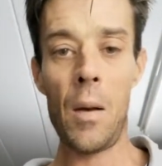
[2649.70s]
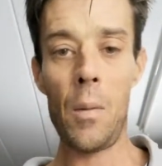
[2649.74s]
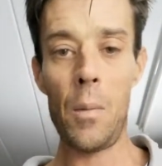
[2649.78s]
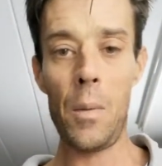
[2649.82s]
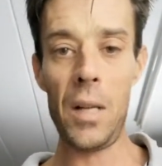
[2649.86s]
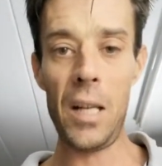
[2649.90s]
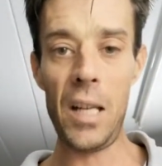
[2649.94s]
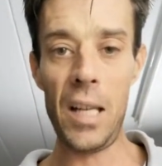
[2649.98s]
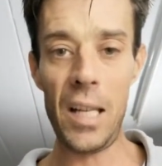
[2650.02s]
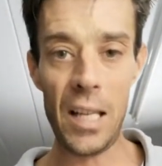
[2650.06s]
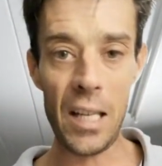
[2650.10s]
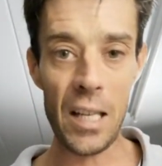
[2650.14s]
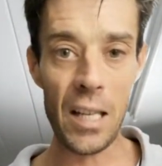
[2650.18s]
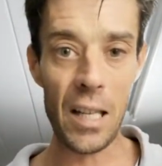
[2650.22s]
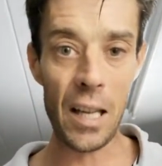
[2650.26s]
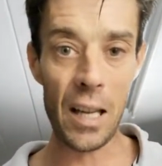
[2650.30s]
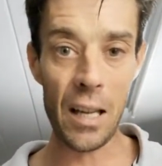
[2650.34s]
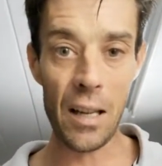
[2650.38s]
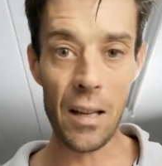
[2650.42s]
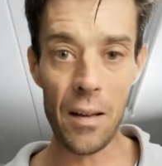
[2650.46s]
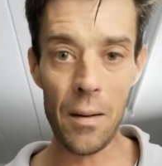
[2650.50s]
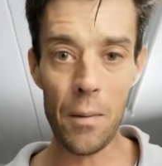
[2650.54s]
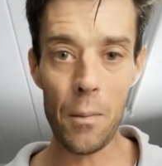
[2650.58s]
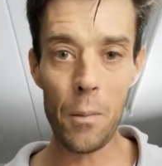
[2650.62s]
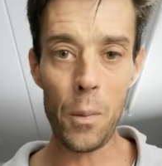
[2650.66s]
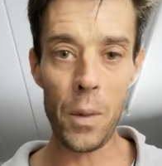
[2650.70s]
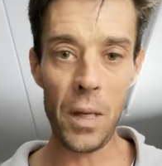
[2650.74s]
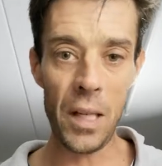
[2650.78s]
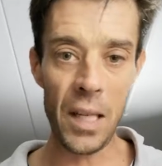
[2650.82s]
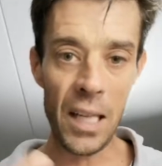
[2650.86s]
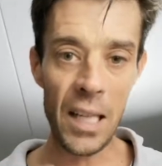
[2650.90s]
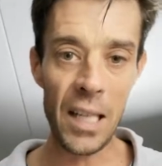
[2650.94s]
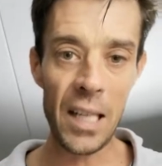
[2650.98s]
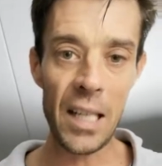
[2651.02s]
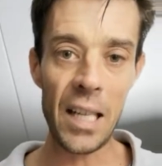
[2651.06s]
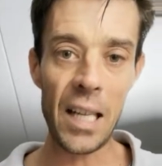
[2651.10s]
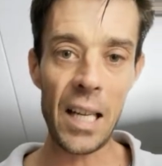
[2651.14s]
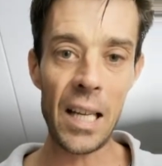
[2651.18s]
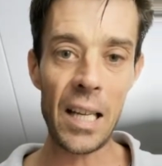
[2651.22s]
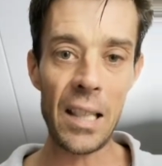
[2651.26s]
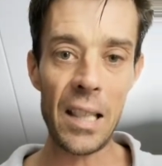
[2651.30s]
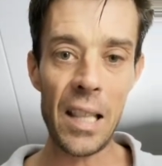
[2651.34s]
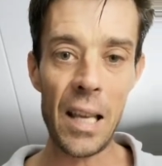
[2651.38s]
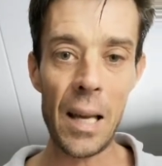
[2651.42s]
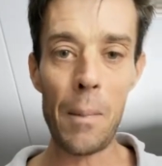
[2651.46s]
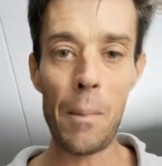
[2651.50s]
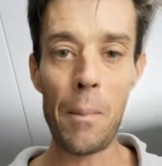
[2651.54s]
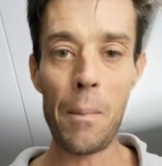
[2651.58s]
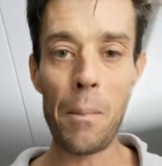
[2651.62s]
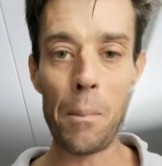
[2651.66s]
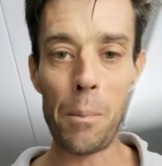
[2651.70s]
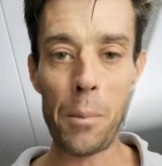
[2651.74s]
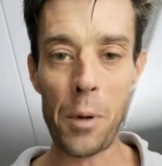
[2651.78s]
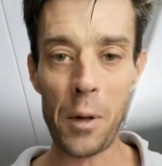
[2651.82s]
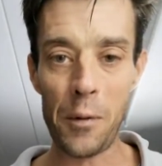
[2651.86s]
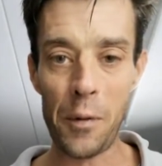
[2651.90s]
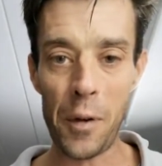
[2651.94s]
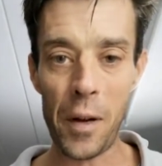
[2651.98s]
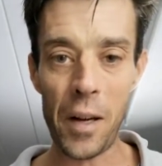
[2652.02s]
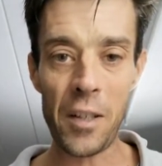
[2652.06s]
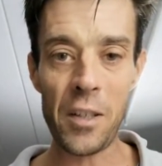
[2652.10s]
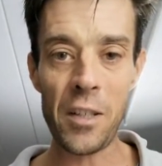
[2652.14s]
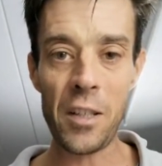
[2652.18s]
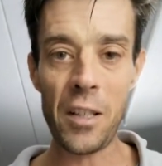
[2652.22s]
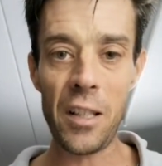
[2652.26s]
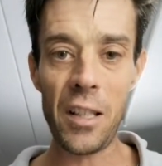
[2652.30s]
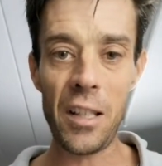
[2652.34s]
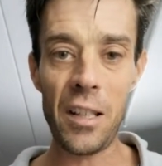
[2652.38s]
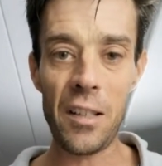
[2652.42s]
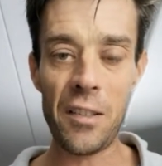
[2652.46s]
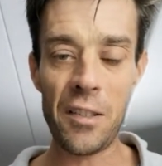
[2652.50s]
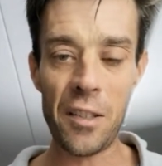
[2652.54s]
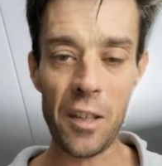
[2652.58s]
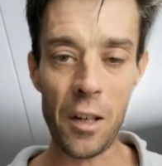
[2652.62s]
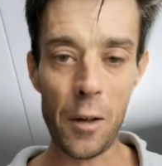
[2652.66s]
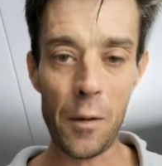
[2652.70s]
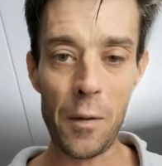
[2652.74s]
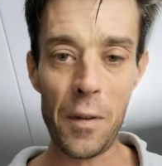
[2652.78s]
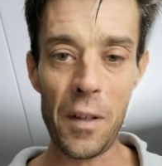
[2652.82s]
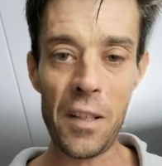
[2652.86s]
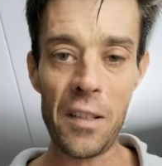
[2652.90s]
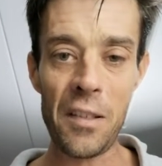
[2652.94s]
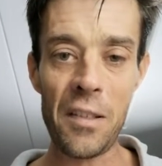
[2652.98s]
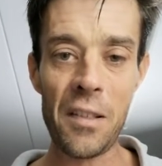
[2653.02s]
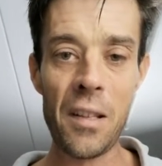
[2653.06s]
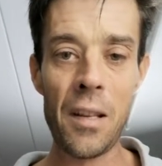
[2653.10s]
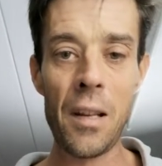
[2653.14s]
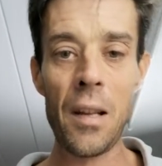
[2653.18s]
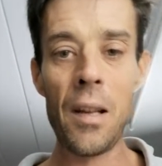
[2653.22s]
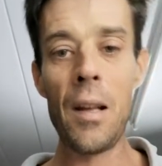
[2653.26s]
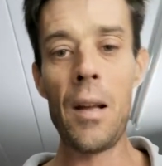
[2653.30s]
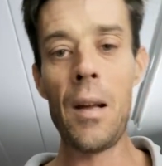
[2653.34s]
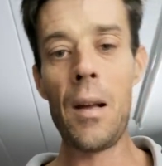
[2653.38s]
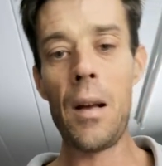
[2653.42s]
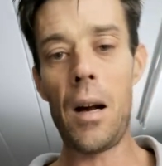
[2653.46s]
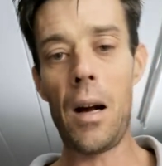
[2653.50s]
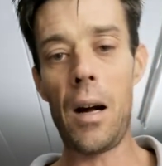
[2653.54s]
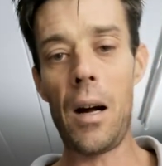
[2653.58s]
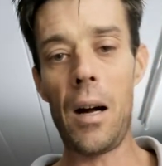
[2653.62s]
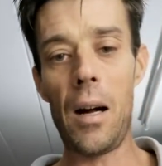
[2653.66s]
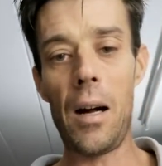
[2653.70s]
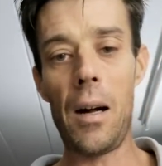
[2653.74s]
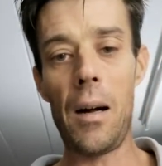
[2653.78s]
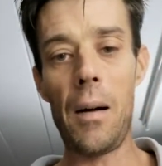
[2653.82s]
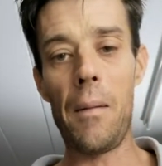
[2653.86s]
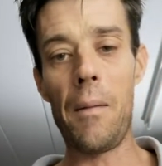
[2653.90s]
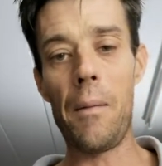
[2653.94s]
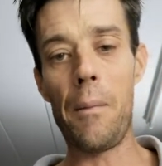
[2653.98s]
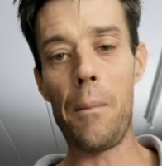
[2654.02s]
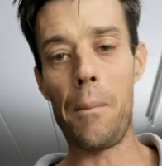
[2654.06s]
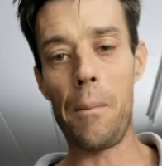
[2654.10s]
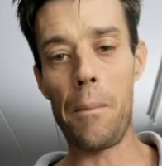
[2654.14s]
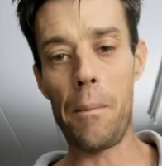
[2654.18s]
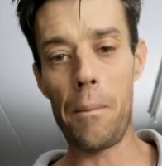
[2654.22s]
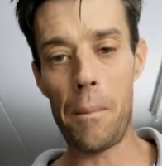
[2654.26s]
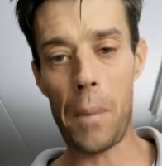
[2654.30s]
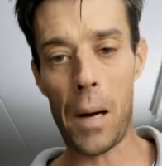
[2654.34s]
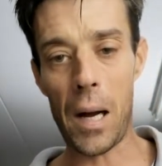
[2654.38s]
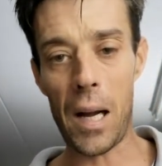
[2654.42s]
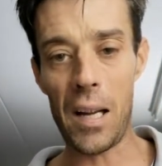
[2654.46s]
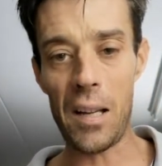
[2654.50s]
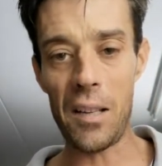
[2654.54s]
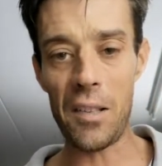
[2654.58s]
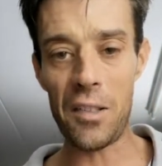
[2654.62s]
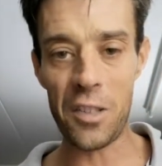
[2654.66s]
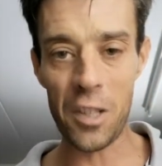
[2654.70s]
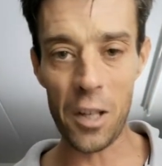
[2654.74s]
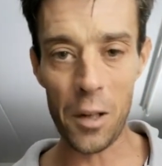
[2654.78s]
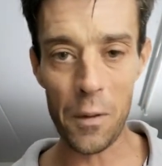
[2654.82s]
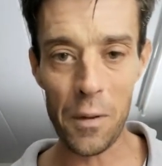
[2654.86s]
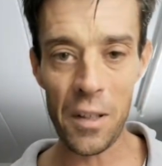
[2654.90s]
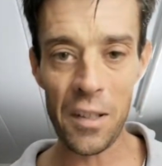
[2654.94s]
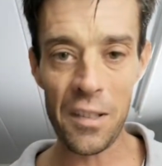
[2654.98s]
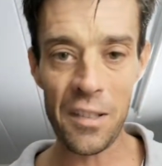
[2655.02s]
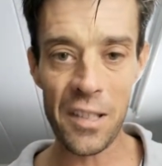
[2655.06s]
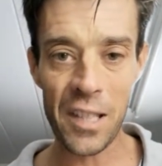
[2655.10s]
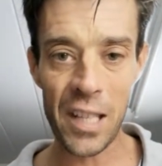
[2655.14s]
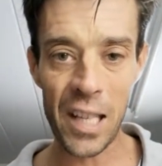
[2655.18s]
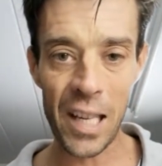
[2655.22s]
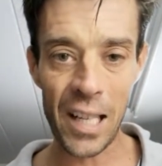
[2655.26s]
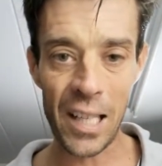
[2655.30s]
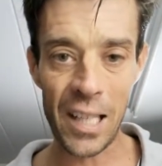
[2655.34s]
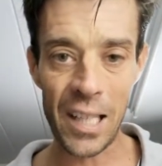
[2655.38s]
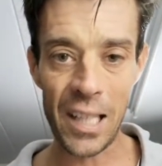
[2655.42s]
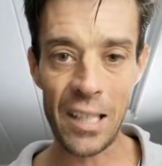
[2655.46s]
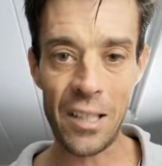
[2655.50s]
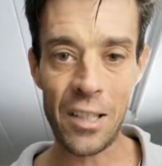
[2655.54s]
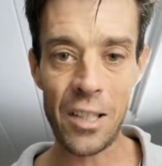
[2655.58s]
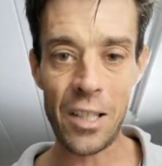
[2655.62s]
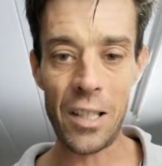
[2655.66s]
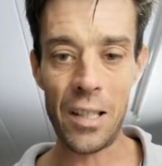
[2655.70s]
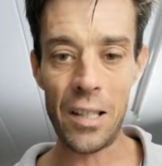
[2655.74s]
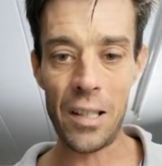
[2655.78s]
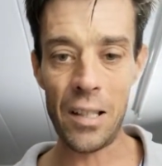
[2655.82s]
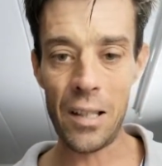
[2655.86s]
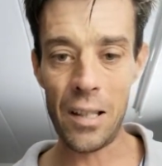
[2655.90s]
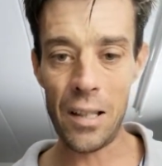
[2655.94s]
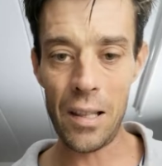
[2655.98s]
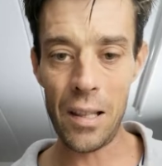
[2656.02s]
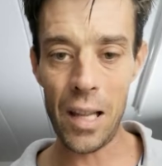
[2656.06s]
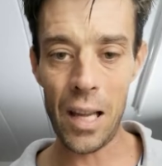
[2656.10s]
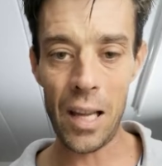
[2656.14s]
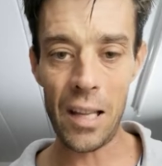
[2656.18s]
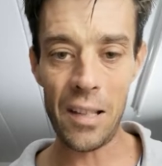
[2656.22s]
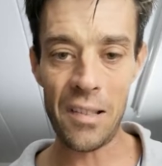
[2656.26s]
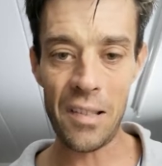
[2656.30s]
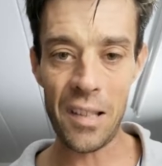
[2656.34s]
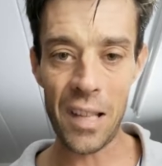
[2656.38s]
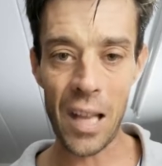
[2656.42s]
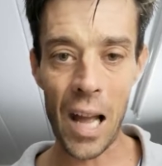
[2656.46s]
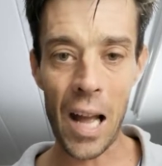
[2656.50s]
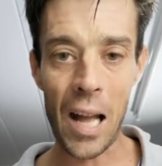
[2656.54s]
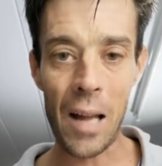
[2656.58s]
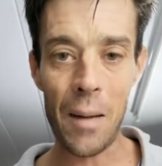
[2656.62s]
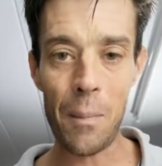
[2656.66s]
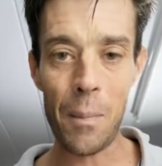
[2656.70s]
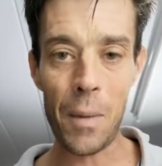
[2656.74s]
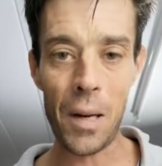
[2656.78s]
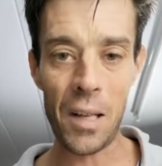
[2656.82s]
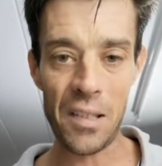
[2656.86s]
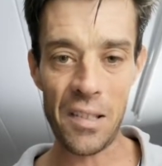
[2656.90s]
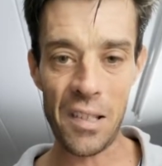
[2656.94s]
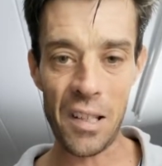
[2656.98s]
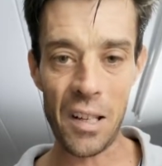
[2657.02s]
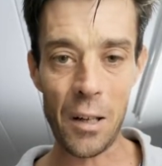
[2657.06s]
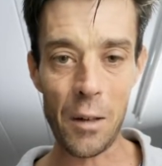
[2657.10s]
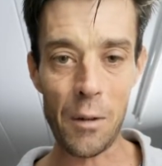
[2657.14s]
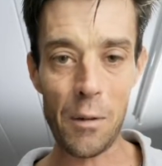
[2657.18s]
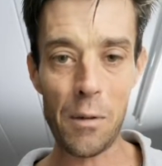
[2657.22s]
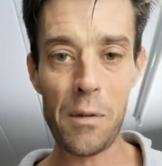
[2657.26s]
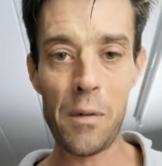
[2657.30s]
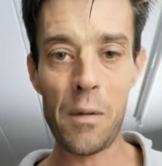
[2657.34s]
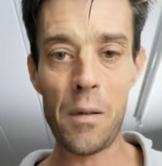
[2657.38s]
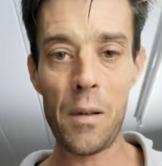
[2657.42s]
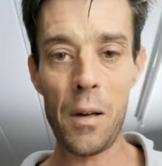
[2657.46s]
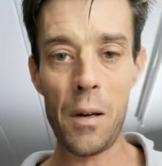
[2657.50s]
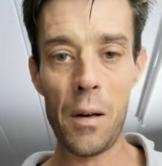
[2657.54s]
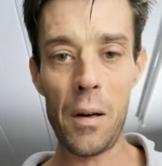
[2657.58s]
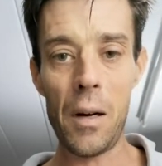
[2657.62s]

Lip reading: we need to get them professionally serviced by a service technician. That's not myself.